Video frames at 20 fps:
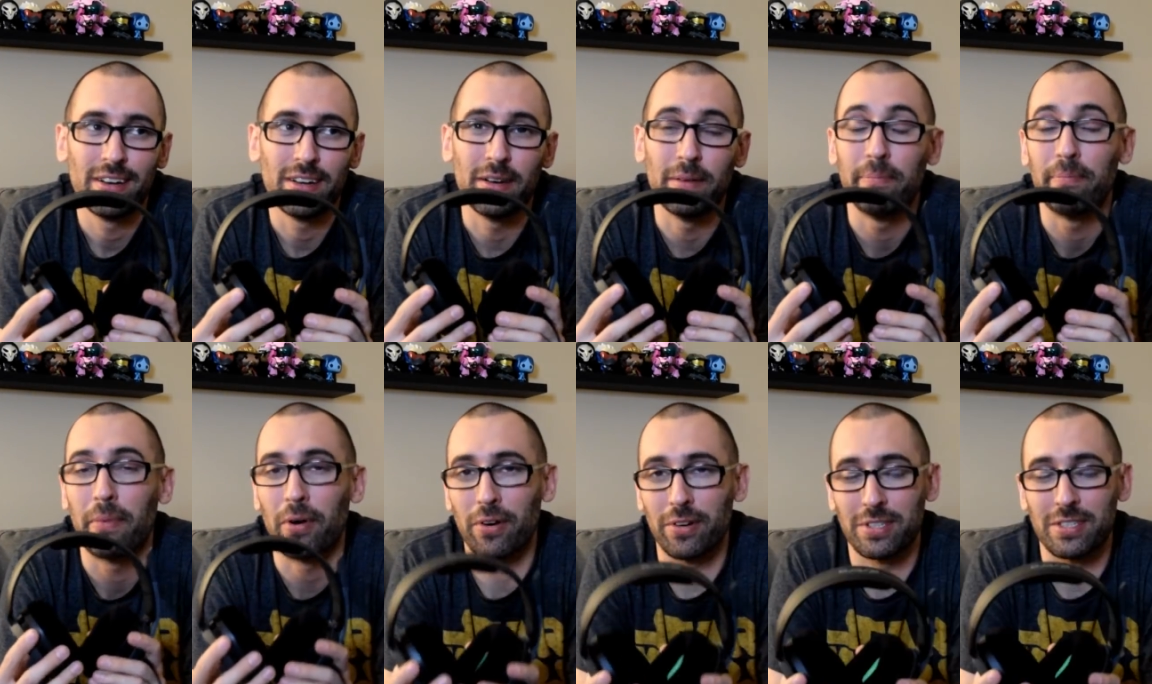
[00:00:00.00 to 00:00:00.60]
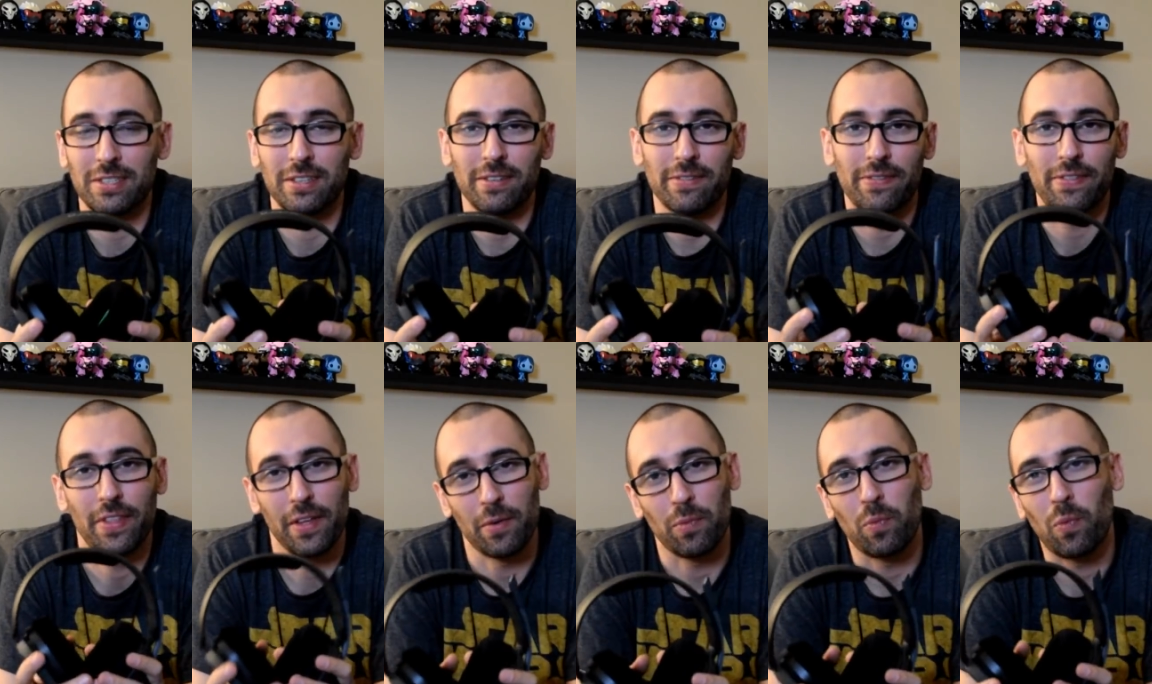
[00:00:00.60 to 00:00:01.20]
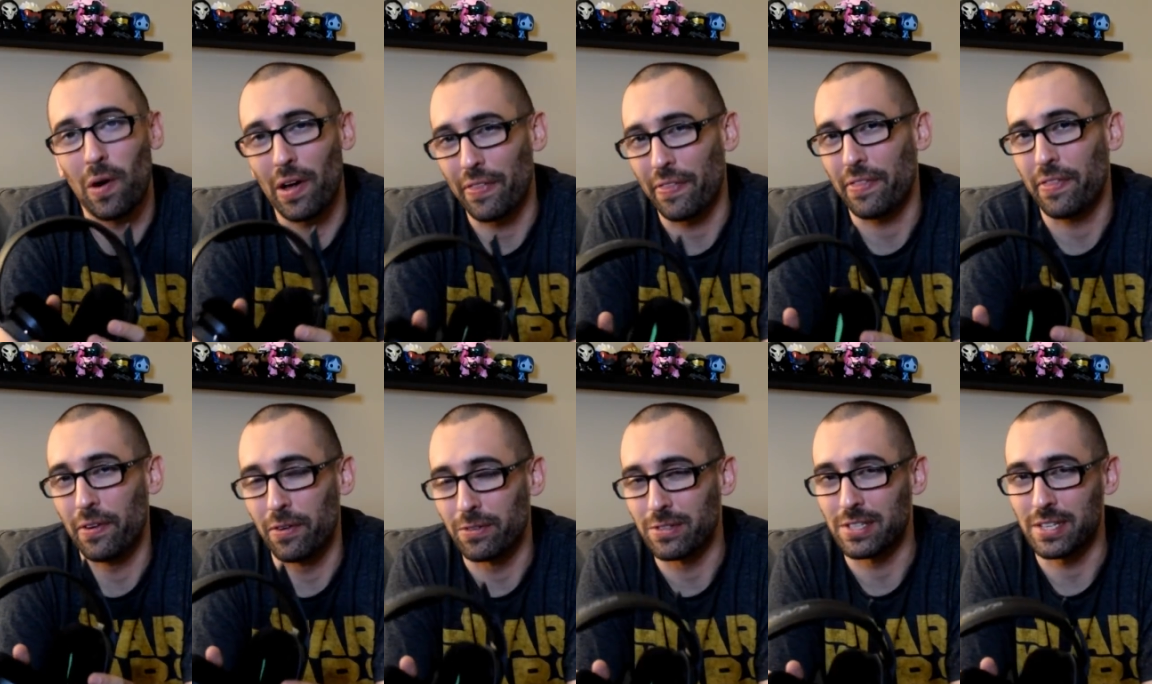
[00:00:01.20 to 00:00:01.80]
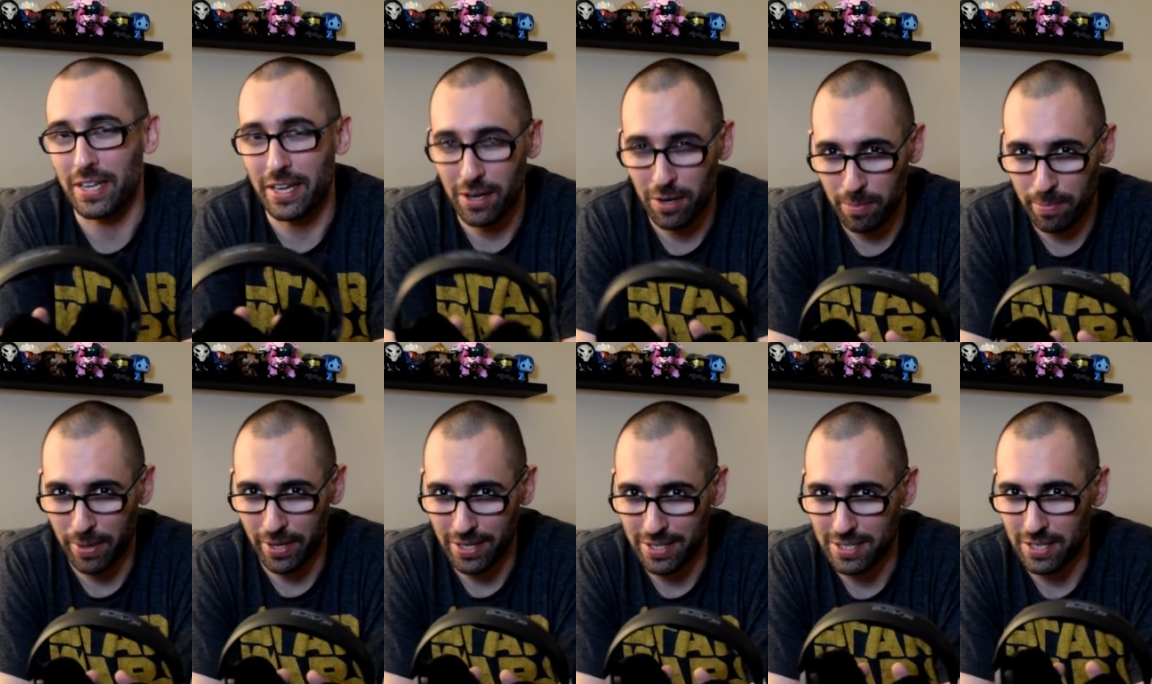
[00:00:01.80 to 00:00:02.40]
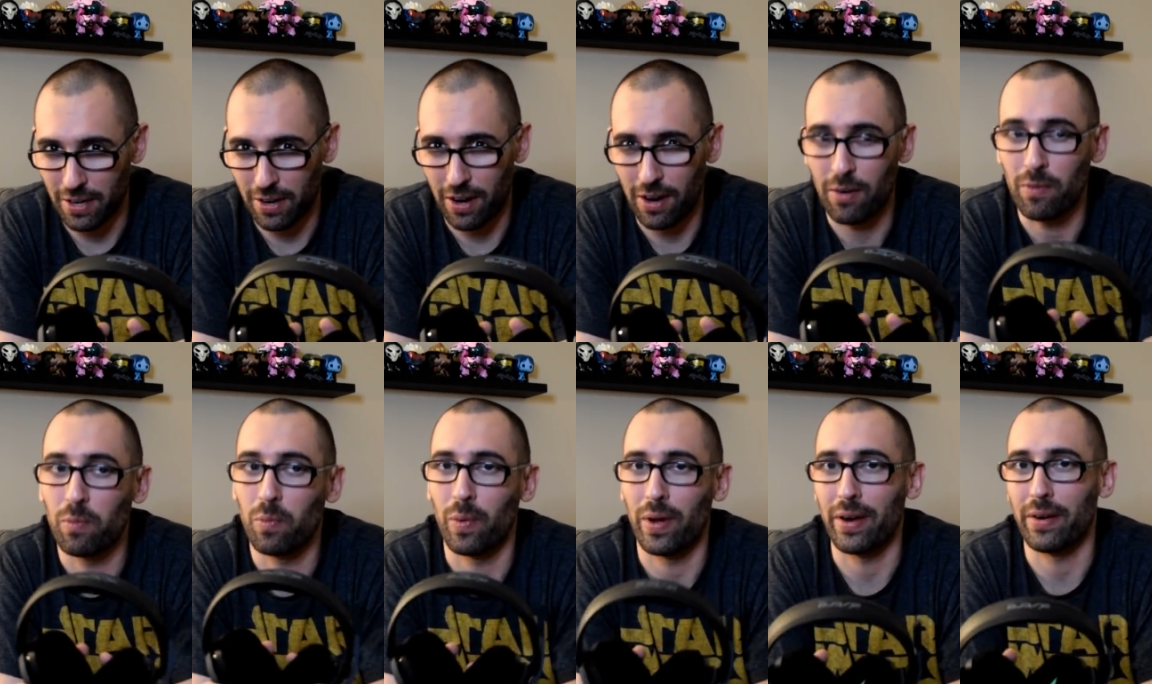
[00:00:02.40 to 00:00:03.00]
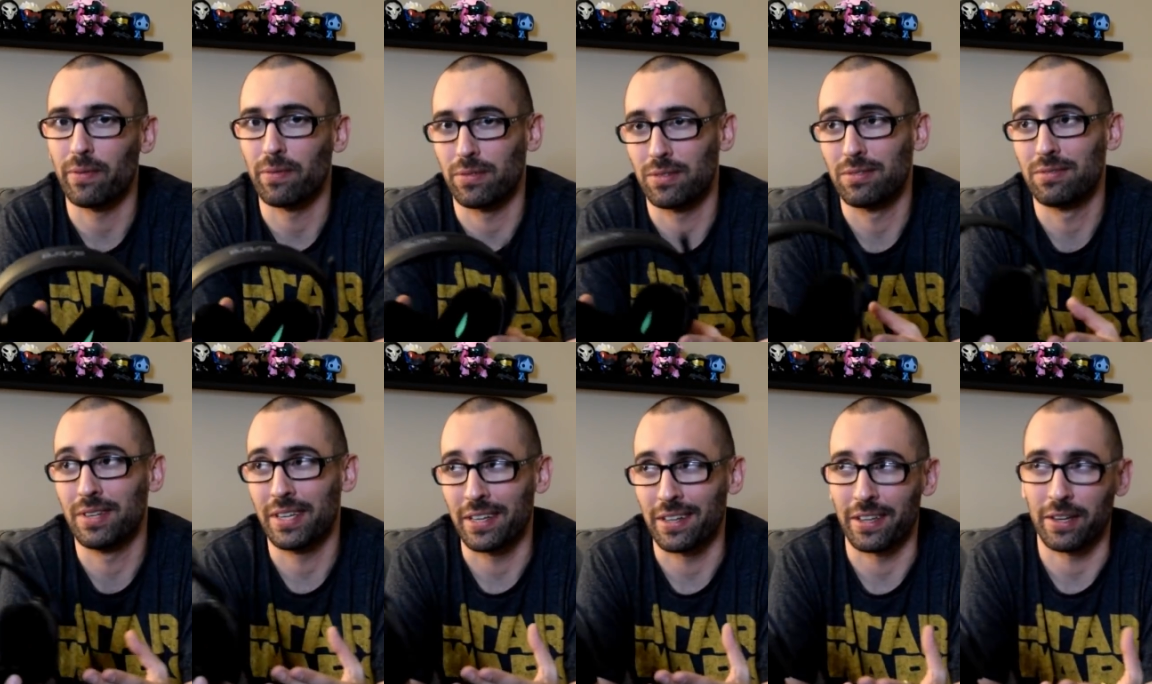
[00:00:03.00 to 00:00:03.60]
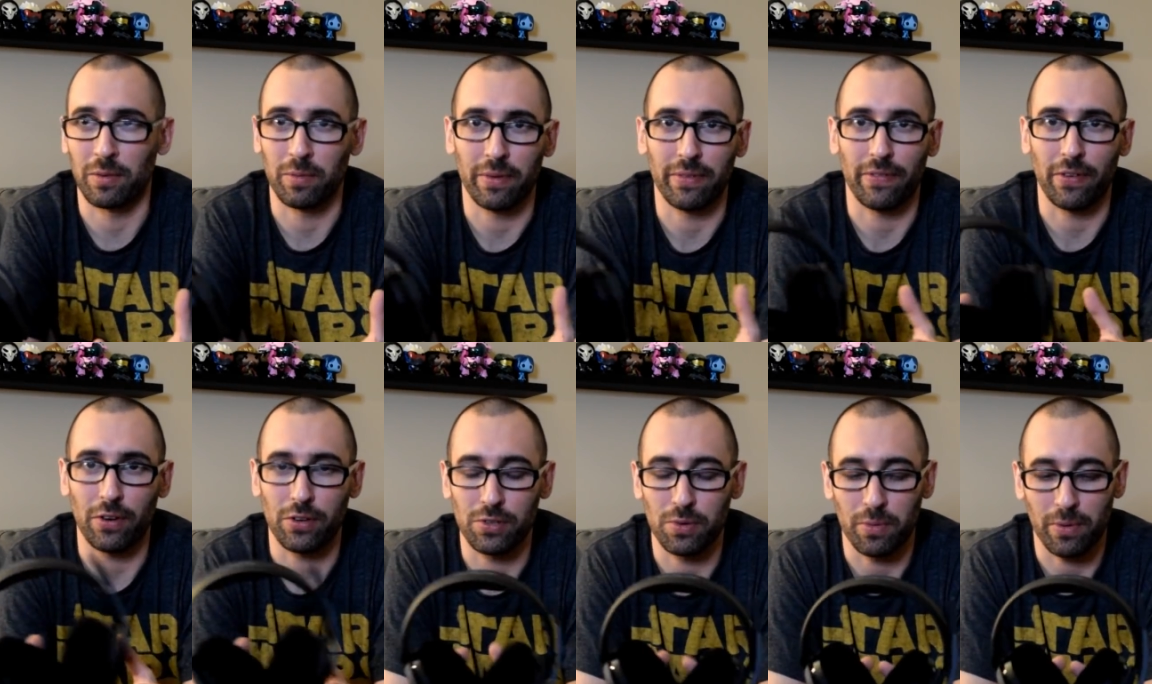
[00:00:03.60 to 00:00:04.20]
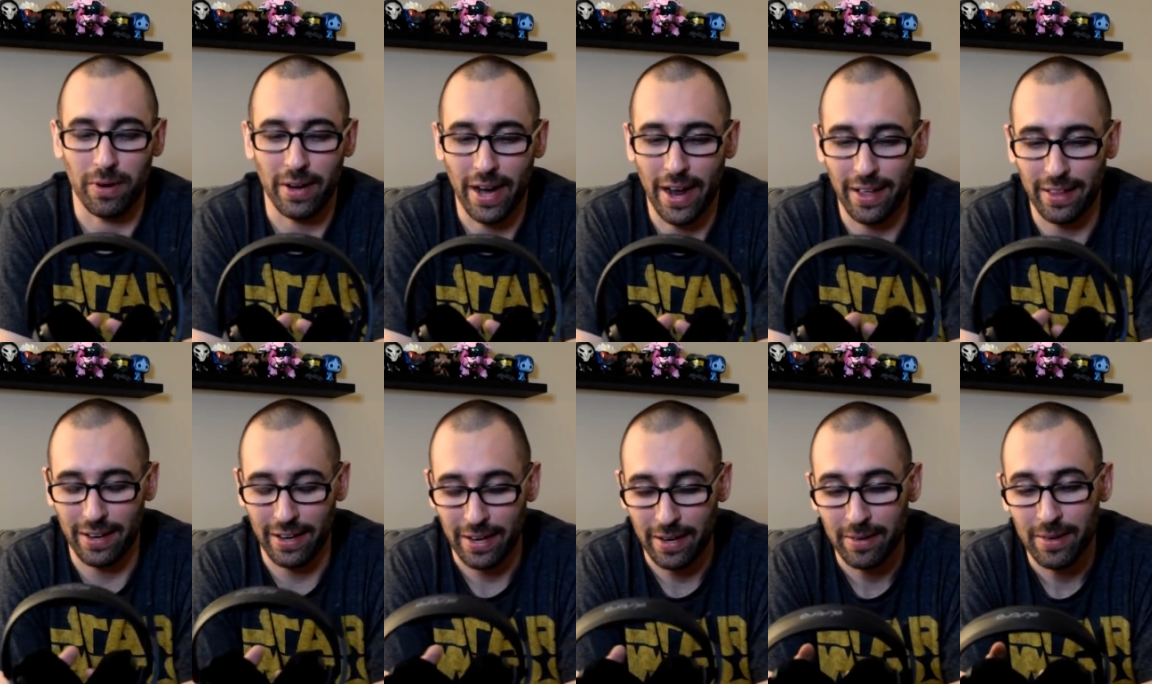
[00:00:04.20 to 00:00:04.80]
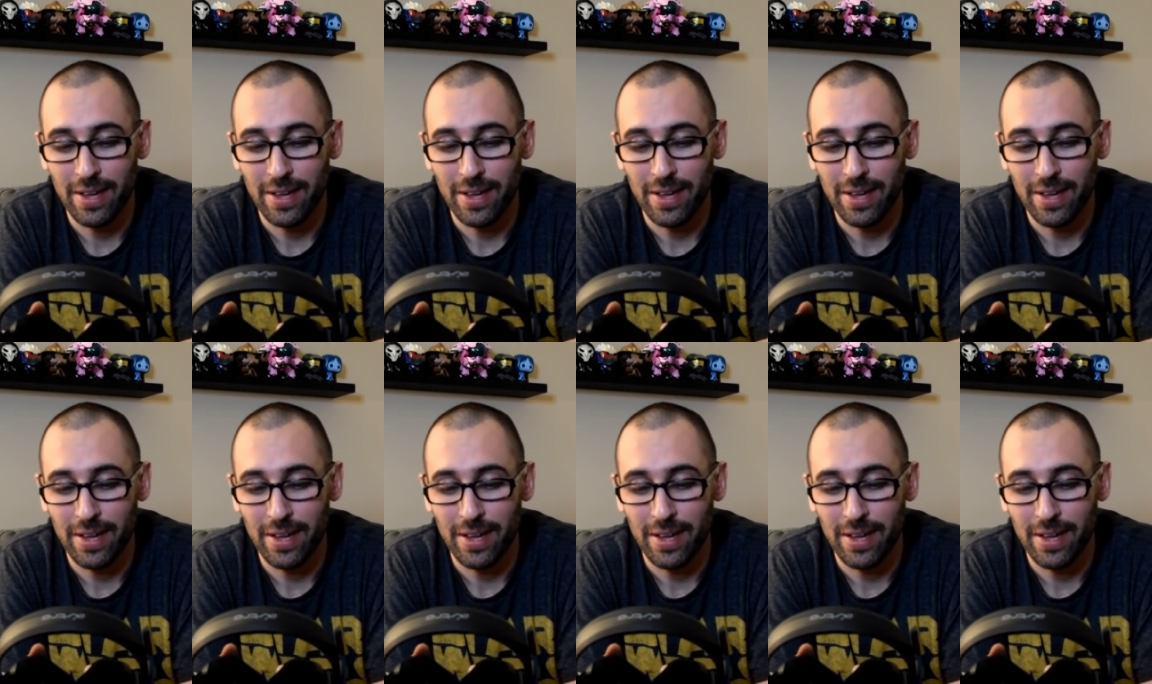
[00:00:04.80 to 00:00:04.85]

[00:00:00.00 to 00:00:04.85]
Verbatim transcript: immersive than what those earbuds are when dealing with virtual reality.